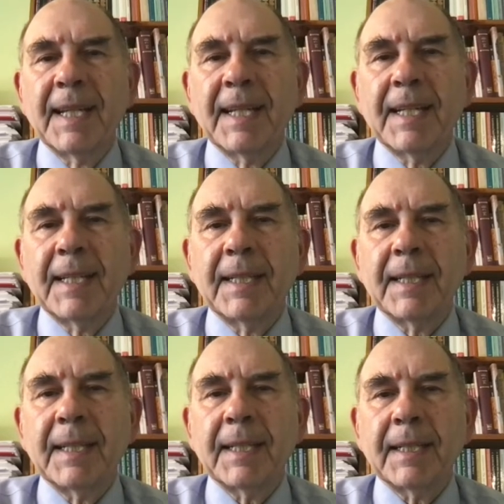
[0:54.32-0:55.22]

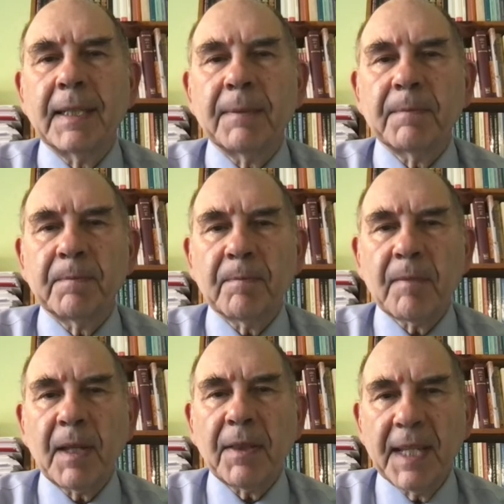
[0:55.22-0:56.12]
in um,
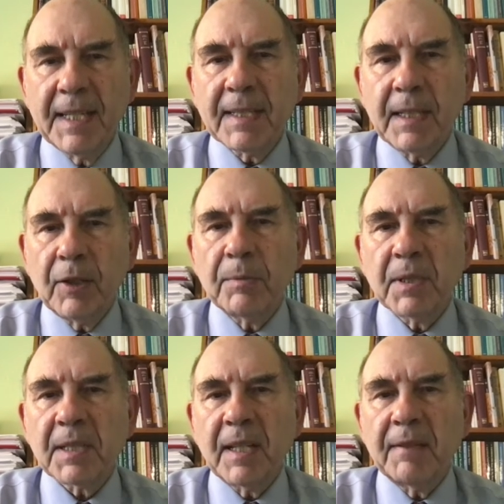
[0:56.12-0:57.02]
things and
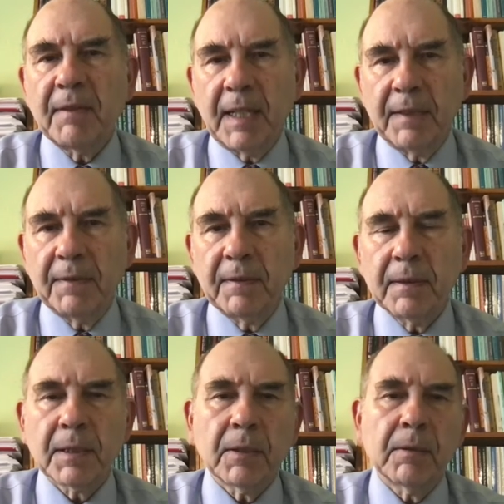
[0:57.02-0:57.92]
objects that have life.
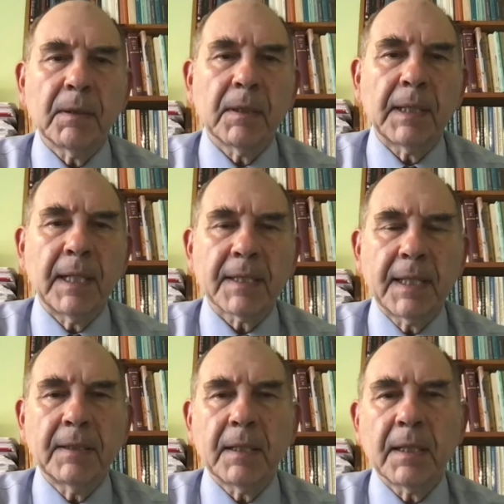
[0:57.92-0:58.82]
So uh,
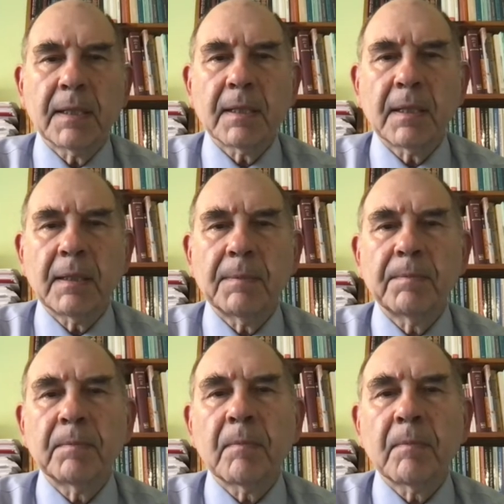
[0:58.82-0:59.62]
Alexander has um,